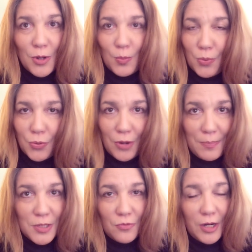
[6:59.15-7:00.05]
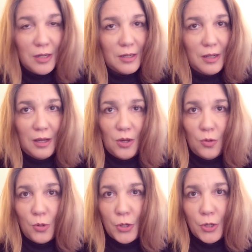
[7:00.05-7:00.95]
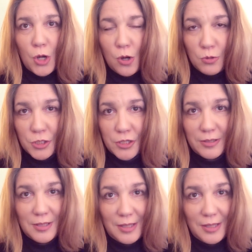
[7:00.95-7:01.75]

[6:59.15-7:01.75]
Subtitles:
prepped and ready to go, coached to the